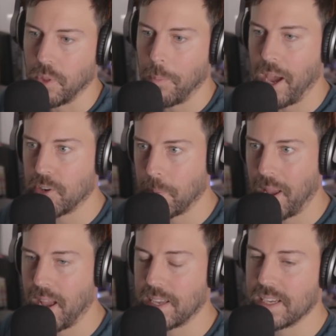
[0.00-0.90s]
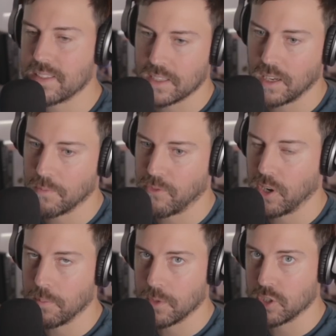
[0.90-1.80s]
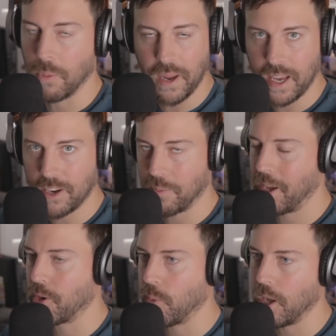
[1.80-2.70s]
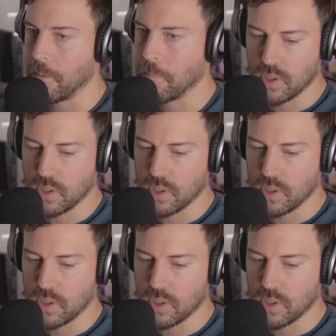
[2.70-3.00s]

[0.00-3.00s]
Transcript: The battery pack has to come from Japan no matter what.